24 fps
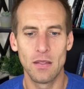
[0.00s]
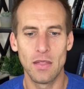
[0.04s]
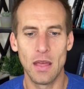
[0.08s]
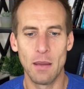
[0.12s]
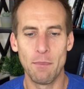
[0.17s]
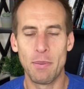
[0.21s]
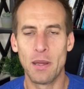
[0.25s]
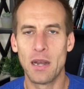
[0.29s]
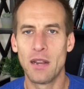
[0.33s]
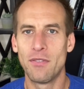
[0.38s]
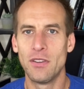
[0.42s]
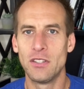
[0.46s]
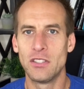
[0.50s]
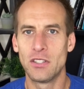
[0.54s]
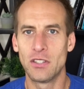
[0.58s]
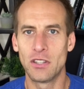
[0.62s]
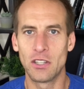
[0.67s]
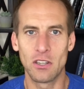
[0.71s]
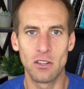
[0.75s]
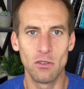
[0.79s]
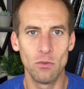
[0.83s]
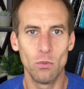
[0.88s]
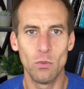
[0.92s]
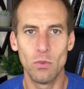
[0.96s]
benefit to
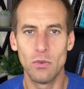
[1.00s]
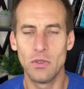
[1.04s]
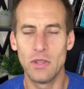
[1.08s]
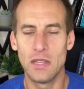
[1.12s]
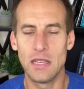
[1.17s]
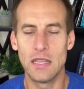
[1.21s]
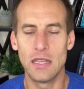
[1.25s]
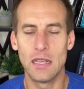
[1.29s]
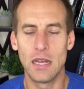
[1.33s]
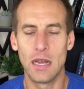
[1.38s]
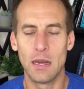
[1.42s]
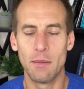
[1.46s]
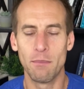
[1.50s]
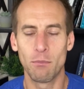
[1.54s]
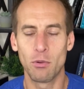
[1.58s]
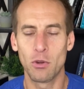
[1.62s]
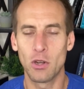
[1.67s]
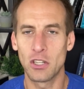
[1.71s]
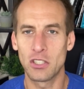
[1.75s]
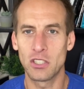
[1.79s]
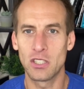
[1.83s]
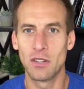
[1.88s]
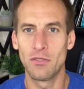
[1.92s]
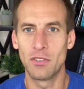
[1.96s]
the
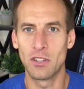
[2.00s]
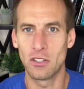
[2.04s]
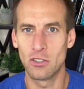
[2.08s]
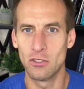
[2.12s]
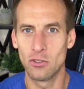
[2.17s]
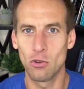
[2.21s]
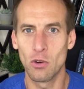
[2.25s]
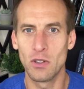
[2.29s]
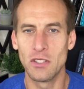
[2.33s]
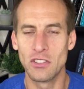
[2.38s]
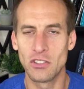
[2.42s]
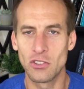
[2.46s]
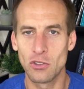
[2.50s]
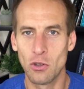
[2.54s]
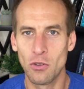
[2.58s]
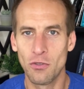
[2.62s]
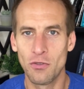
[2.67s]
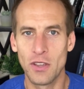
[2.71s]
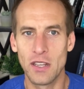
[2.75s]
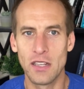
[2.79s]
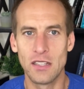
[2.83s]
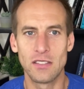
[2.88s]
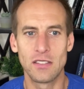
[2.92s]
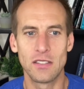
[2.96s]
production of the chondroitin
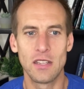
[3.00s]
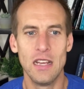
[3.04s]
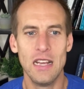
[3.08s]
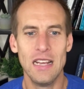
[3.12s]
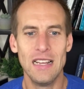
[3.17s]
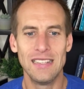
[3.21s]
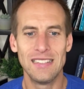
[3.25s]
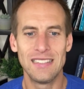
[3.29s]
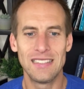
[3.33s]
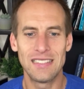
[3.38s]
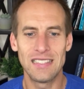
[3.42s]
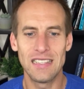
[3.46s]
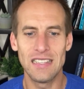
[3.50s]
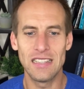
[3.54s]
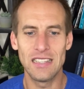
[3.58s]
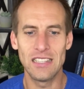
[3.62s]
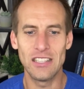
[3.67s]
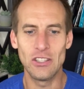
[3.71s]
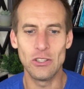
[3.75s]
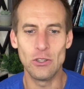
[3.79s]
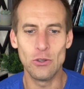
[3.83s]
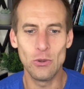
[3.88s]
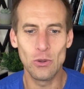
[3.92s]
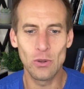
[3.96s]
sulfates,
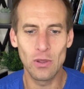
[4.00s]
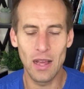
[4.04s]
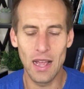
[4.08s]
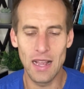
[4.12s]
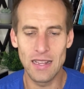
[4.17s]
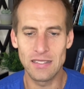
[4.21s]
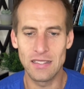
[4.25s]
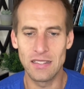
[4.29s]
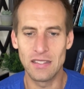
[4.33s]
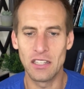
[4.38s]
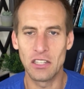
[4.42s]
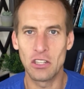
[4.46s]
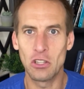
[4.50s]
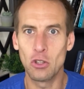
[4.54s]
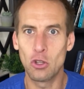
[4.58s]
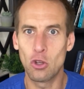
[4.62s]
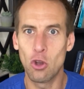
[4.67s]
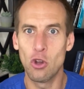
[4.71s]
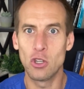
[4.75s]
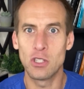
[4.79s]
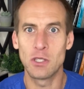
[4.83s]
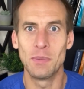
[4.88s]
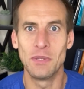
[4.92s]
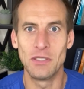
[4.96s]
utilizing the
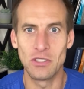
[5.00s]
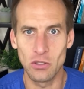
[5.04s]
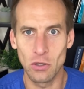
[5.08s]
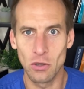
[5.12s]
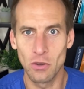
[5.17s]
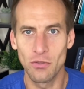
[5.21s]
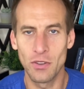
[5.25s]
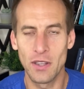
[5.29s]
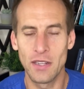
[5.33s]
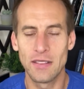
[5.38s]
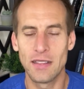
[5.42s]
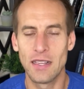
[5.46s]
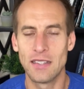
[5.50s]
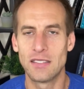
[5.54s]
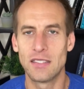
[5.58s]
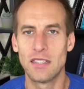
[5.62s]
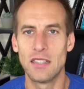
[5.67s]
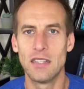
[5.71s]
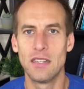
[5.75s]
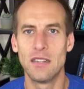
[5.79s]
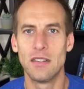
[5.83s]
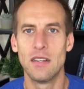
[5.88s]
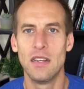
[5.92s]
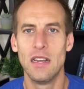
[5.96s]
glucosamine sulfate that's
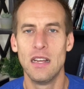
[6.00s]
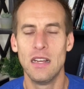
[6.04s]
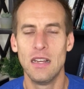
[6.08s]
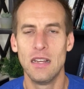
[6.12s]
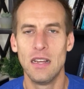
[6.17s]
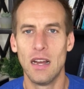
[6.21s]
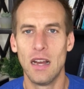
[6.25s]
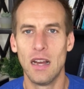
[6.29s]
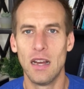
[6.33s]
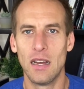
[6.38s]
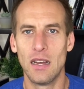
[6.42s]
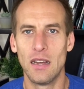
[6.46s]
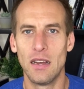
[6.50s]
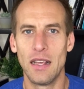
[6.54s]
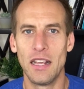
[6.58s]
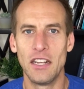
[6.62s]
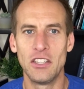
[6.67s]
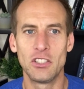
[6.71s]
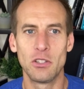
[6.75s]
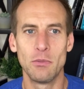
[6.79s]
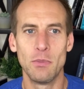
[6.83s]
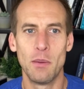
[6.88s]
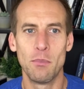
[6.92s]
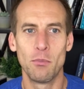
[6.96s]
in
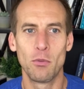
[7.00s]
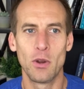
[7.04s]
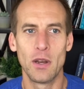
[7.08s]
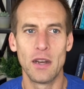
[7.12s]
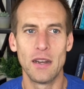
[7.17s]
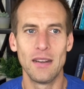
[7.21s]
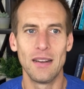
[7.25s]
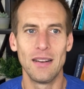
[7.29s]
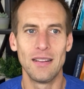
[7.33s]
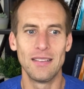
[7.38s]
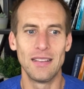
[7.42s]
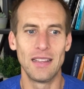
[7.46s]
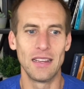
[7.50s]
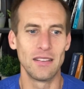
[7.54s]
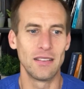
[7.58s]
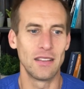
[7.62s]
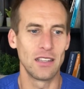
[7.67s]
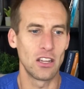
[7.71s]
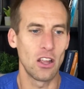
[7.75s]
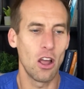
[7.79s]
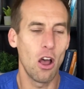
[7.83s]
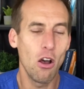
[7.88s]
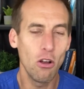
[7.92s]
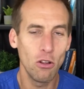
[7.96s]
eggshell membrane, the
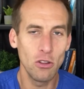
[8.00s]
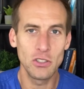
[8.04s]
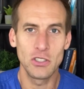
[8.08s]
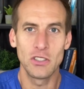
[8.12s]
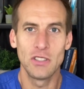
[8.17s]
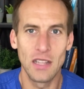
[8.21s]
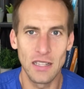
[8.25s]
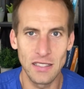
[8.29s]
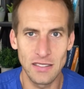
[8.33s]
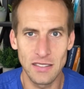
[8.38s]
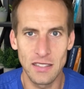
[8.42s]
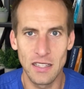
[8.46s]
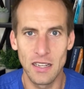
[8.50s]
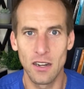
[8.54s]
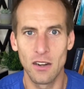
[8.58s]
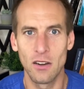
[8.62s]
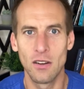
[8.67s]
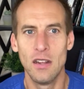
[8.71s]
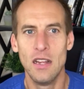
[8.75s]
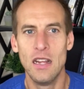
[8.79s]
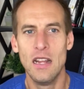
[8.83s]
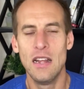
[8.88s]
collagen that's there,